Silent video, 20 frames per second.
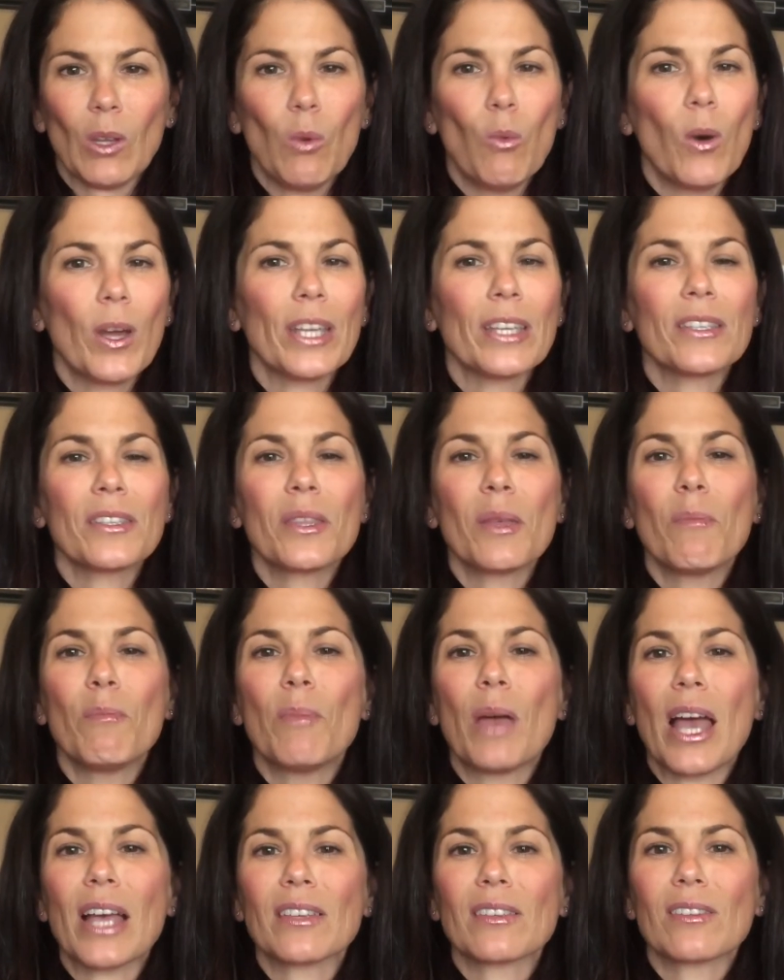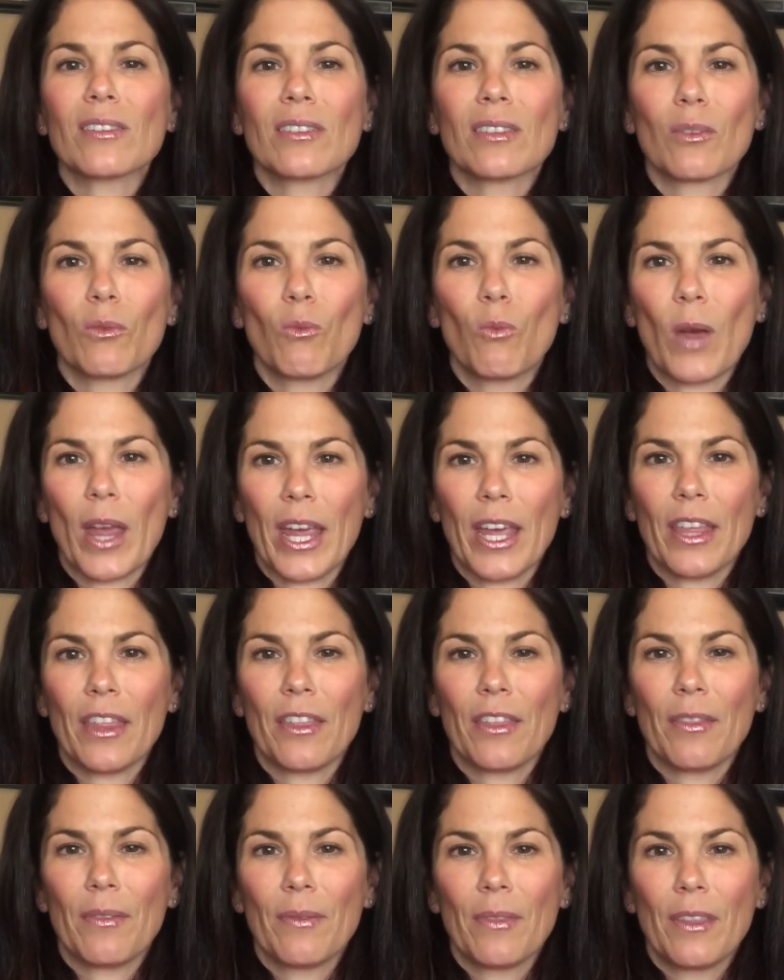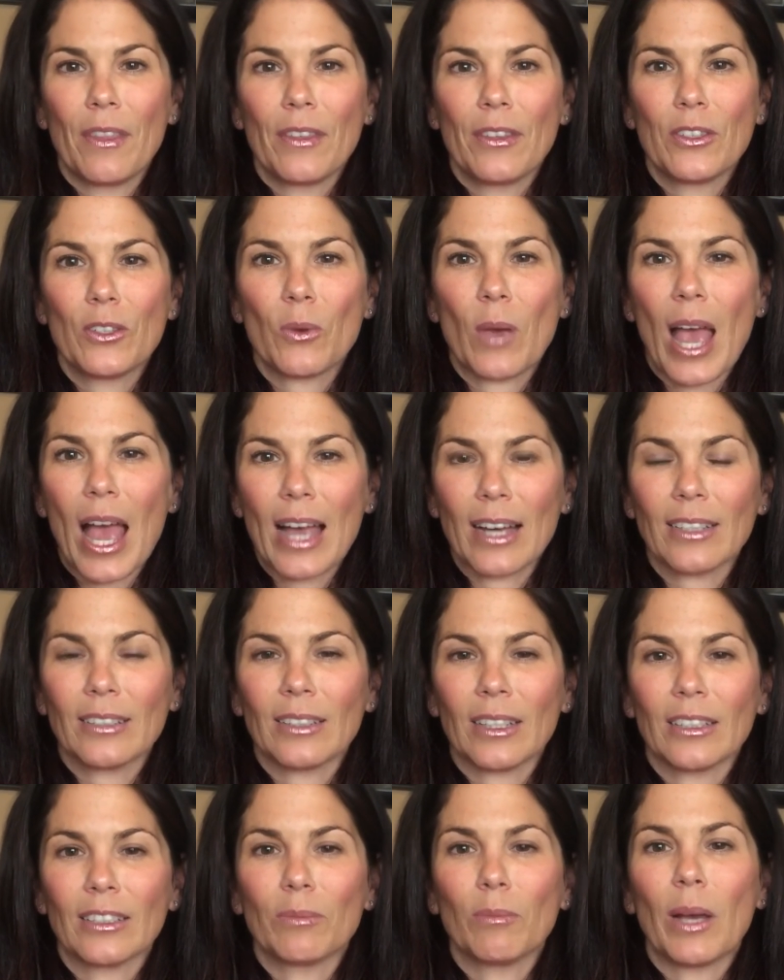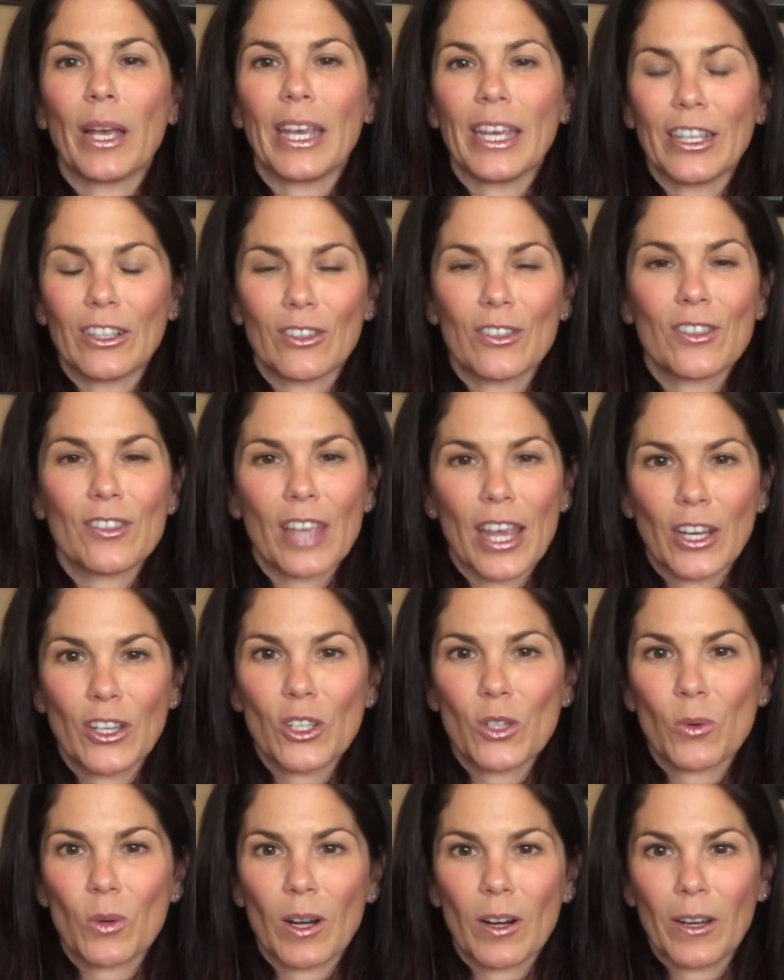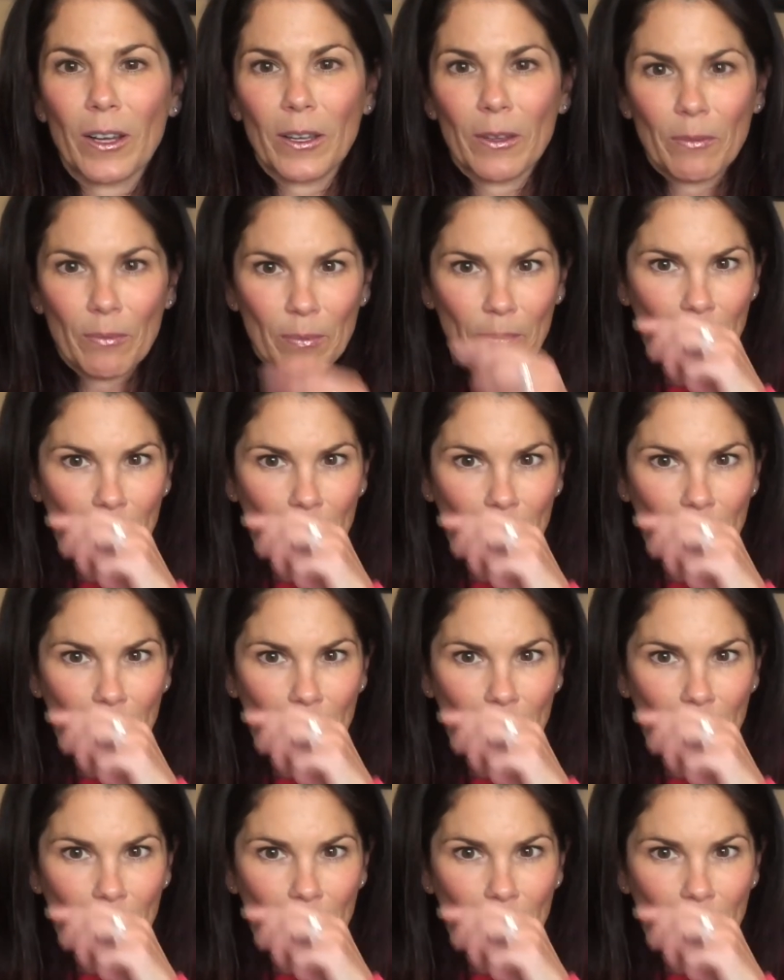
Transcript: What is the best way to access my inner sanctuary?